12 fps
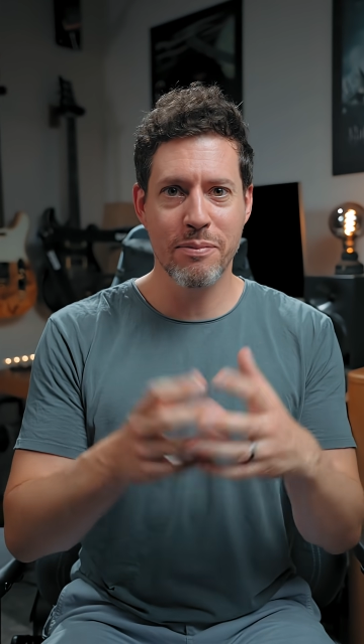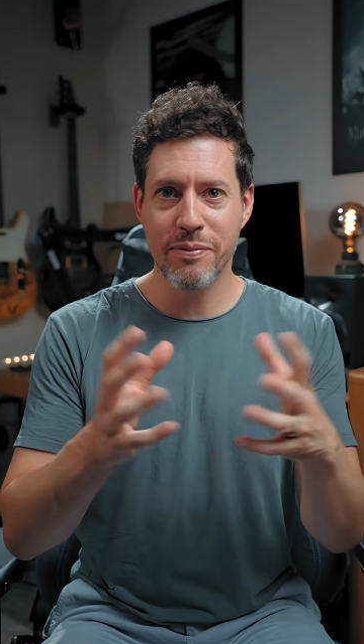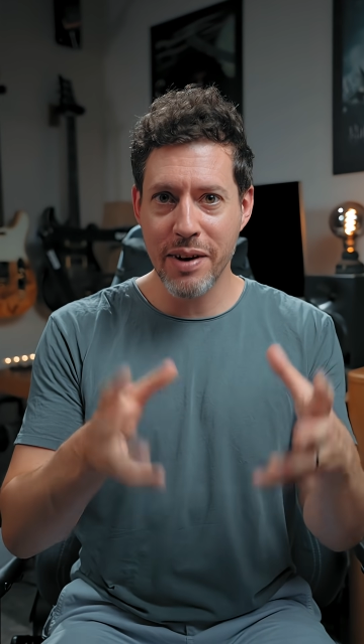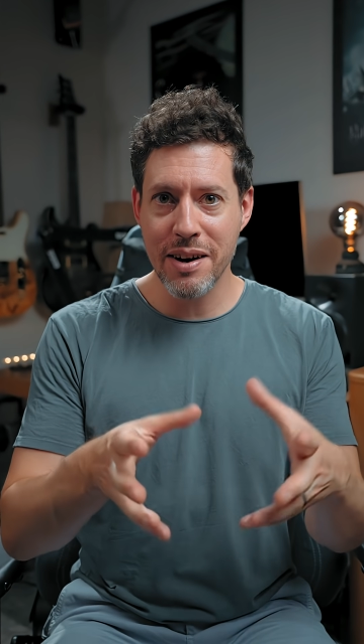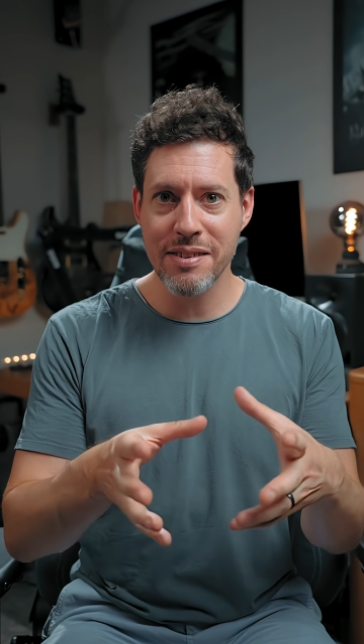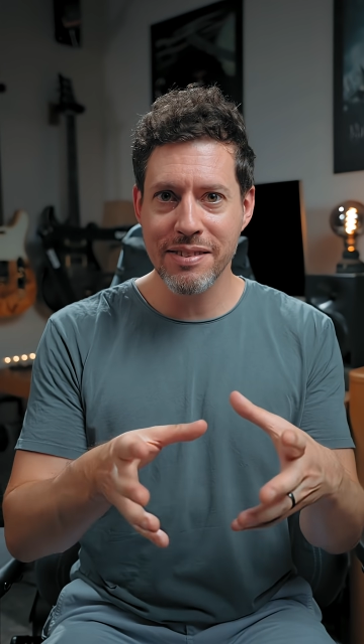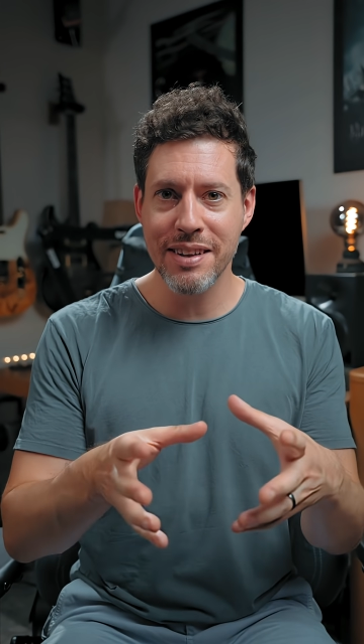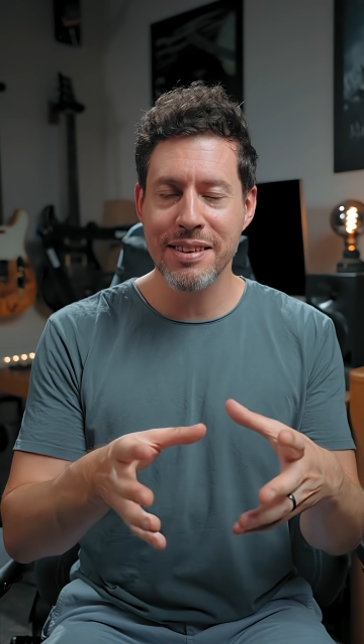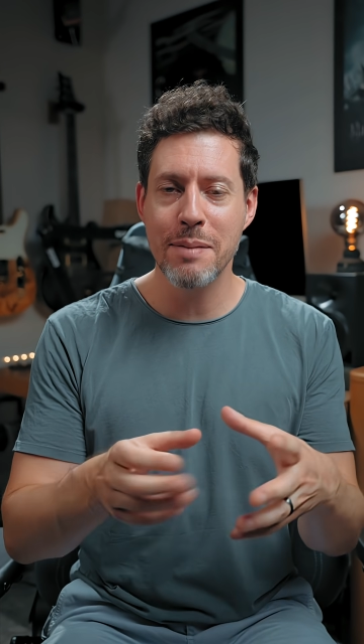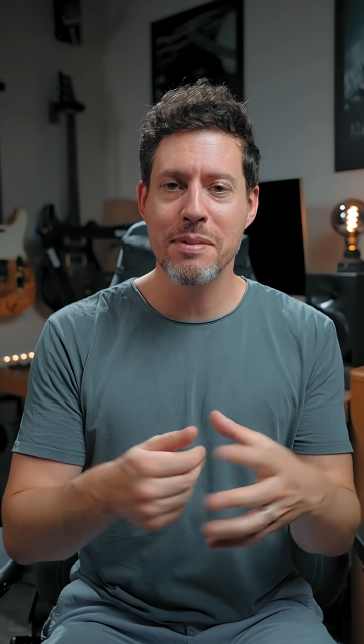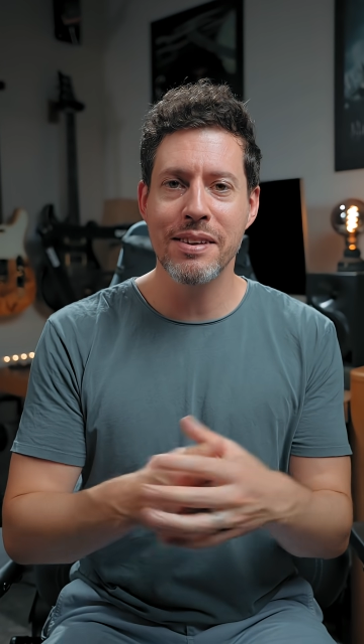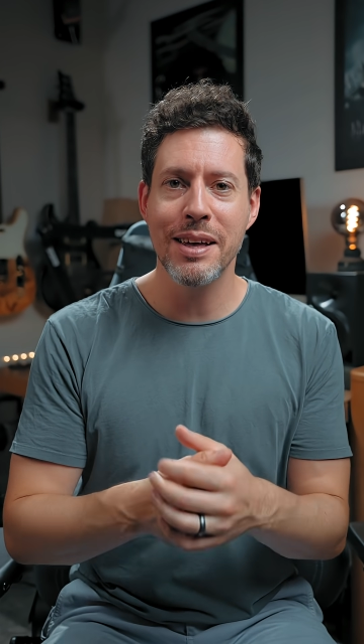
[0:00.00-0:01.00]
fast
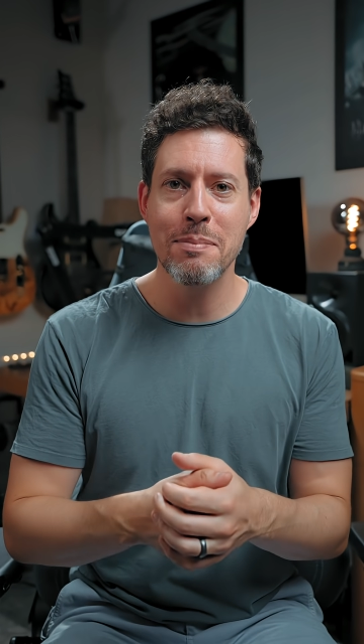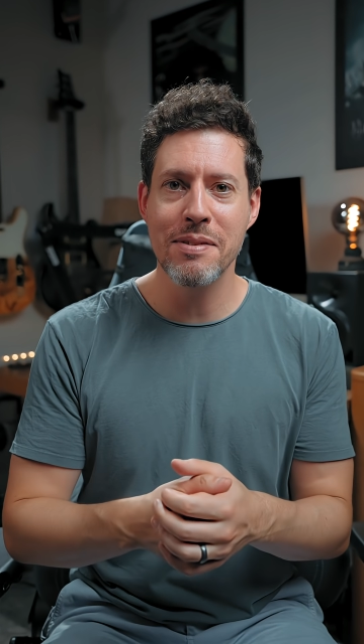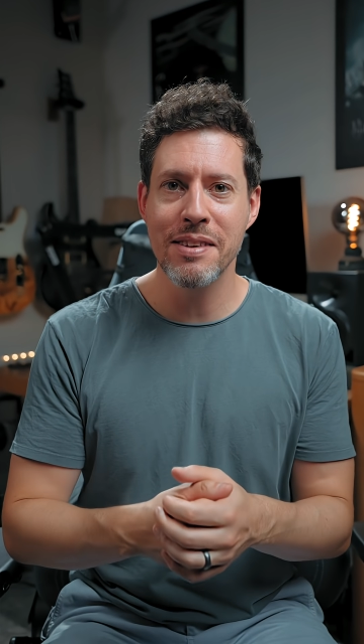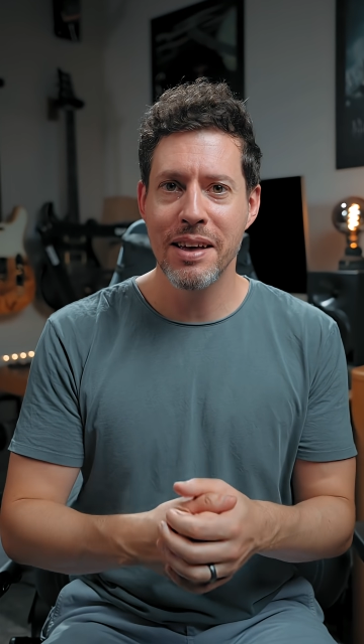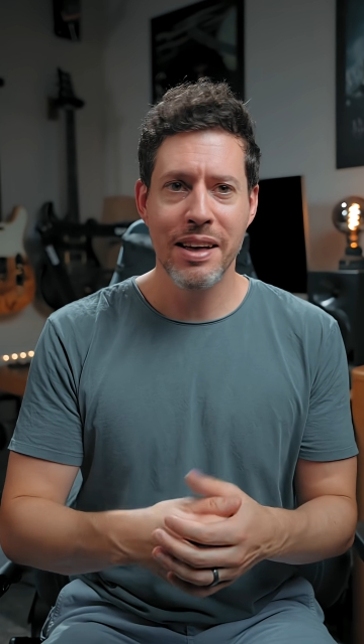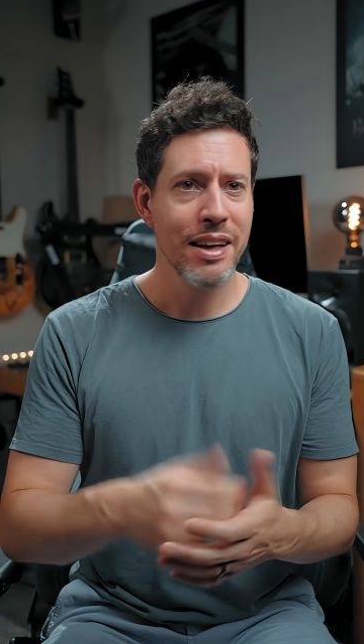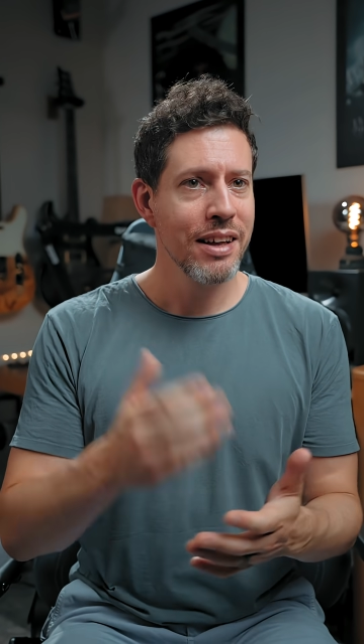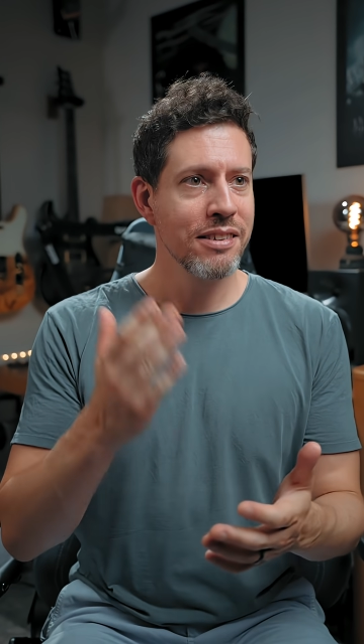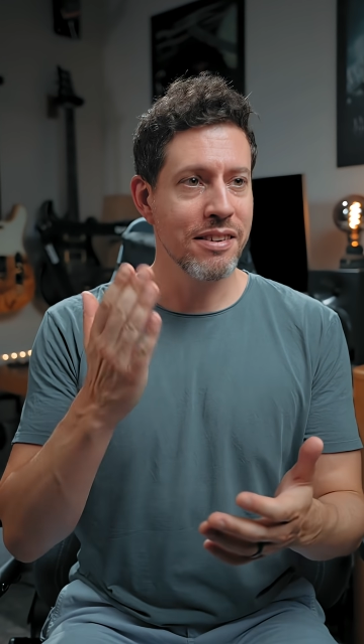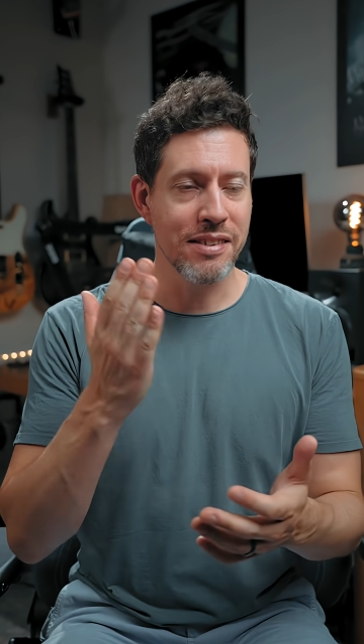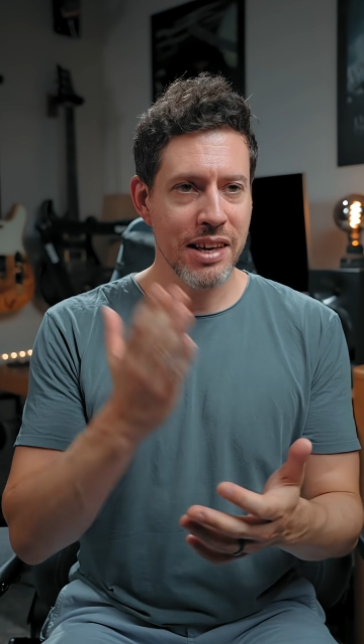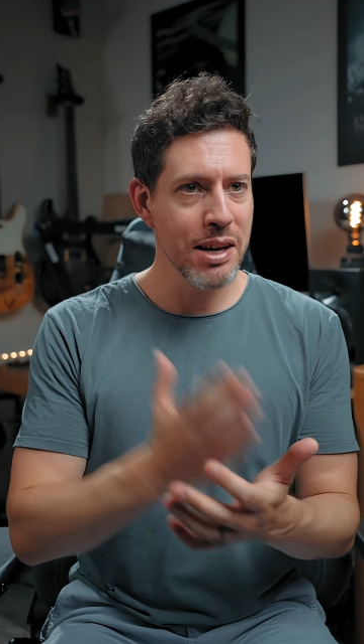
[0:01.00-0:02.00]
setup times,
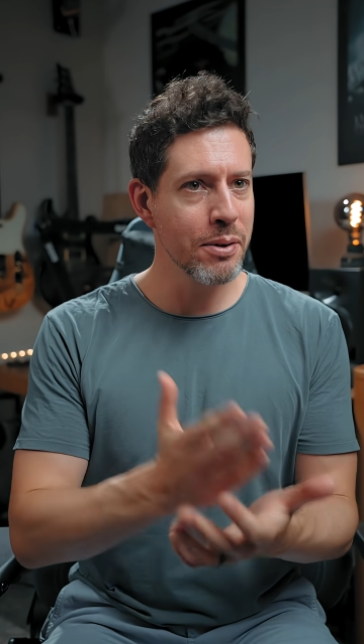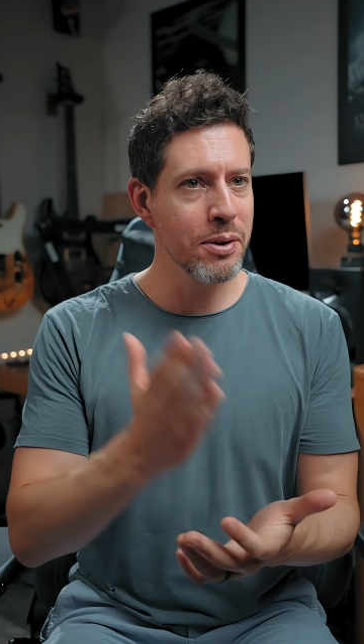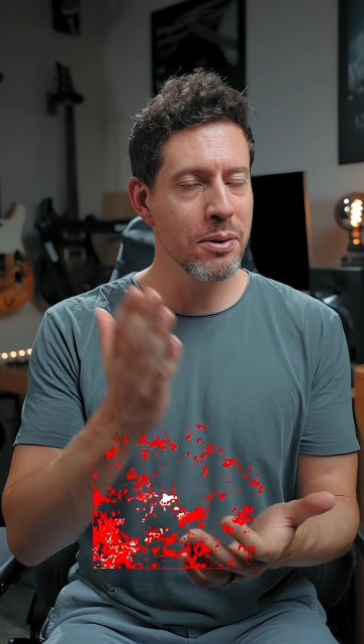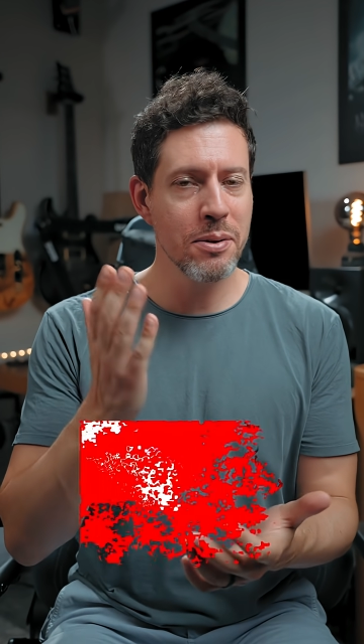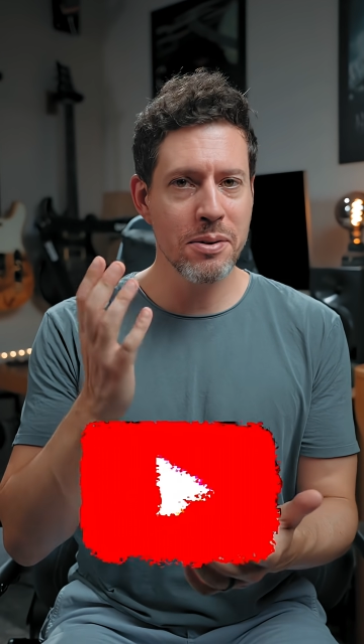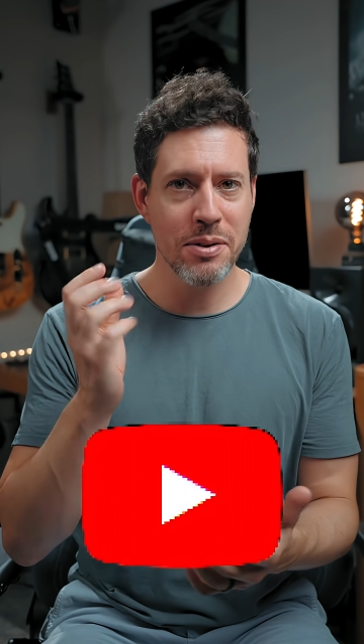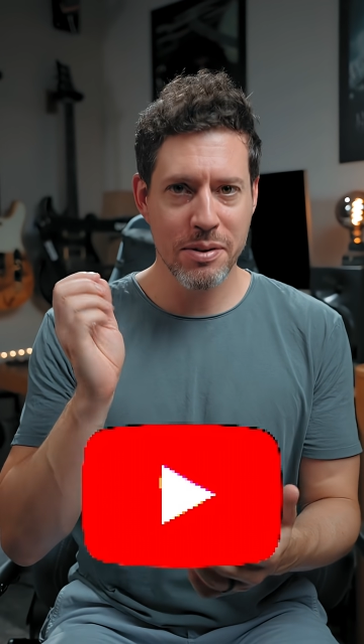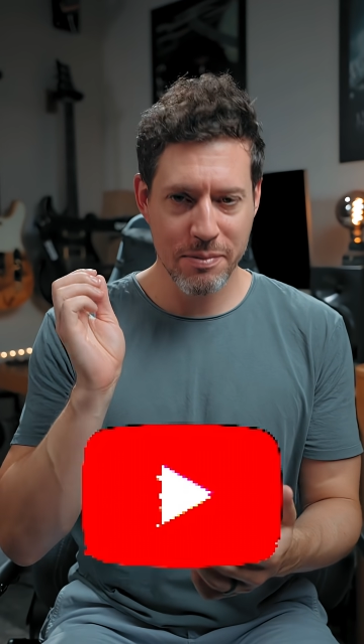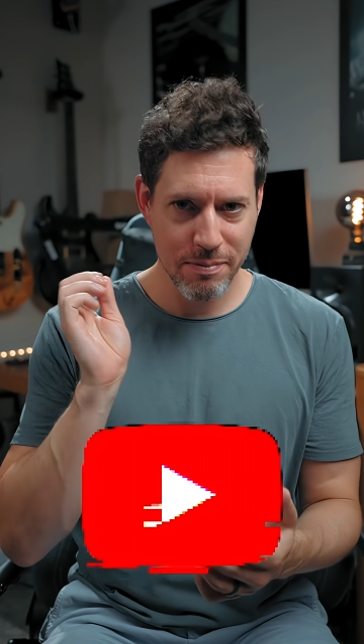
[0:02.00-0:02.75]
just hit record,